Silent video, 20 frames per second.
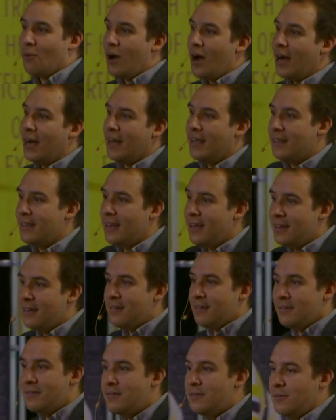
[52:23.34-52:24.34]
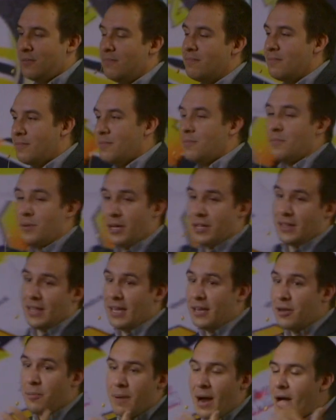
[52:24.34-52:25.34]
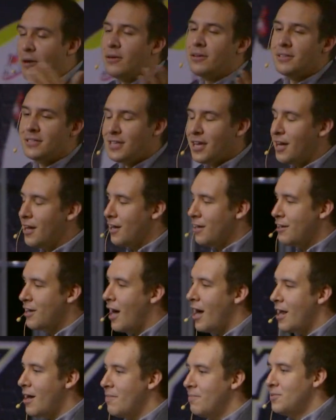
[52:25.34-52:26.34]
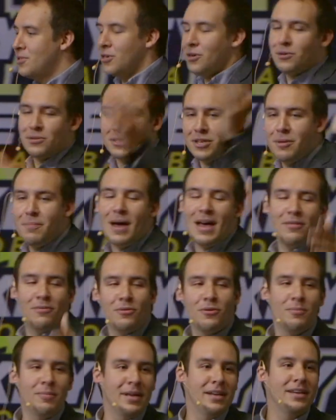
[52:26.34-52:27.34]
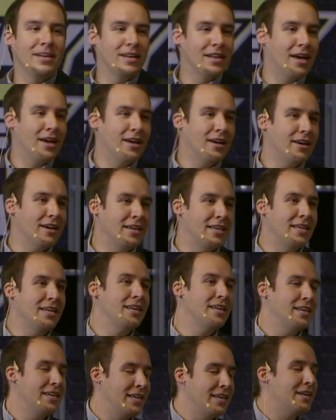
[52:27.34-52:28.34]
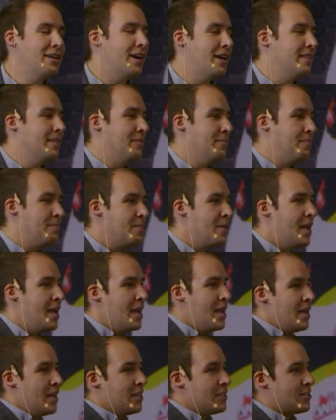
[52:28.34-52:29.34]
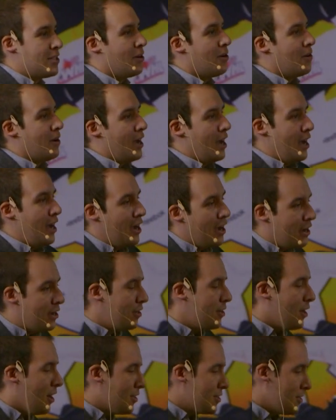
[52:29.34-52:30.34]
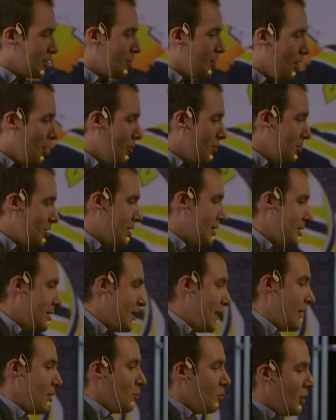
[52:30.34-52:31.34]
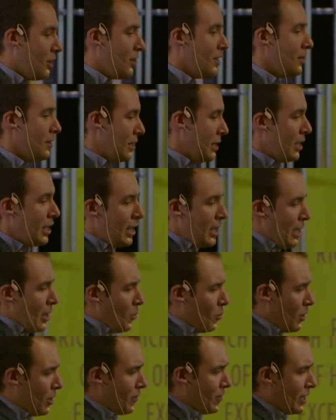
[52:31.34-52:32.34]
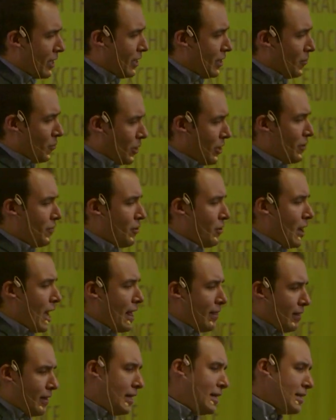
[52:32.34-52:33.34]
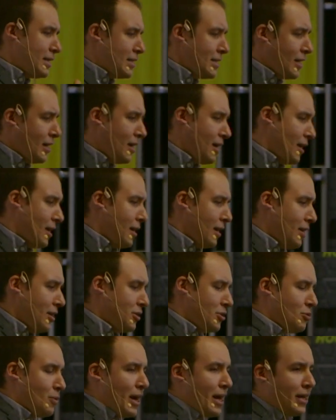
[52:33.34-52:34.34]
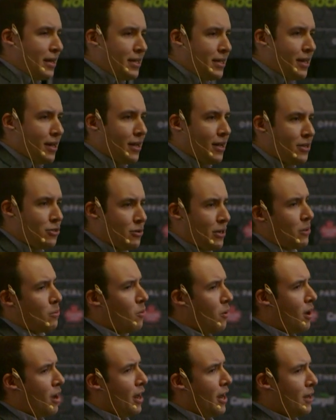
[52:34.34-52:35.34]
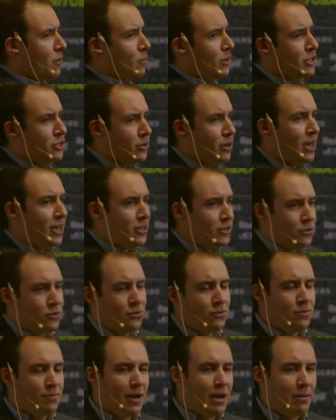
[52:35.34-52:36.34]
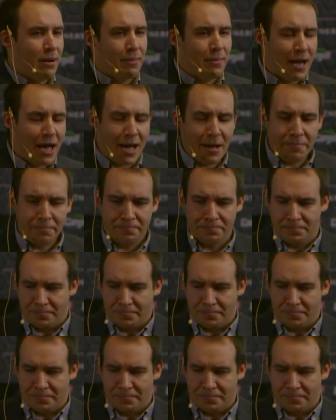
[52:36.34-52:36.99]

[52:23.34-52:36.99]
wine, but then the parent got up to go to the bathroom, and he caught them. So calls the coach and saying, well, one of your athletes drank wine. What should I do? Blah blah blah.